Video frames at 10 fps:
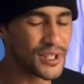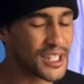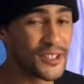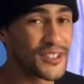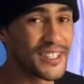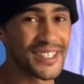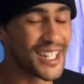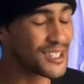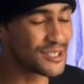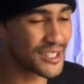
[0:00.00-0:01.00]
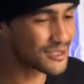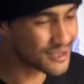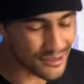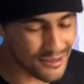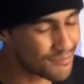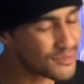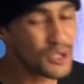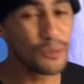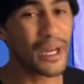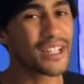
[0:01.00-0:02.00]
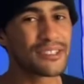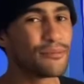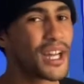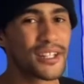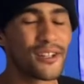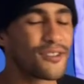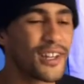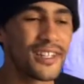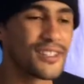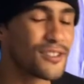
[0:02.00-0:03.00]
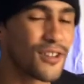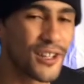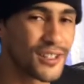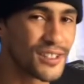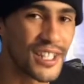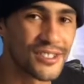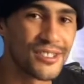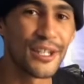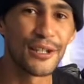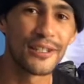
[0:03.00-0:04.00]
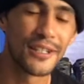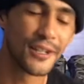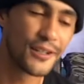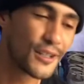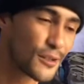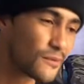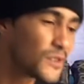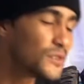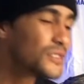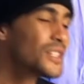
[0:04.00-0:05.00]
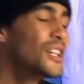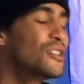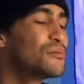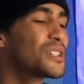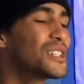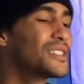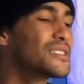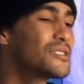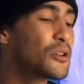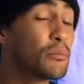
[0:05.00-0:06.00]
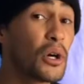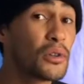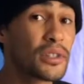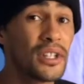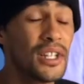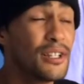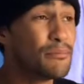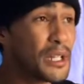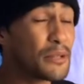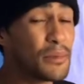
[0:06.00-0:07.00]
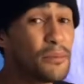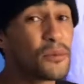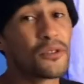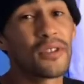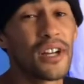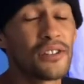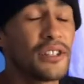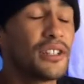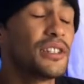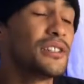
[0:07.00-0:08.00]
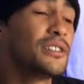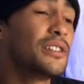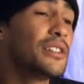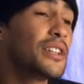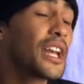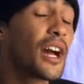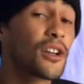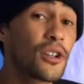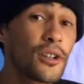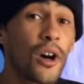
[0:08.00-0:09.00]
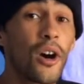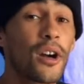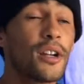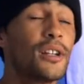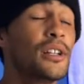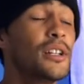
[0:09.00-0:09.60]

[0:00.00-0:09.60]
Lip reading: killed it. Like, that's 2 back-to-back already, and they're already legendary interviews, because they're both big people around here, and they got good heart.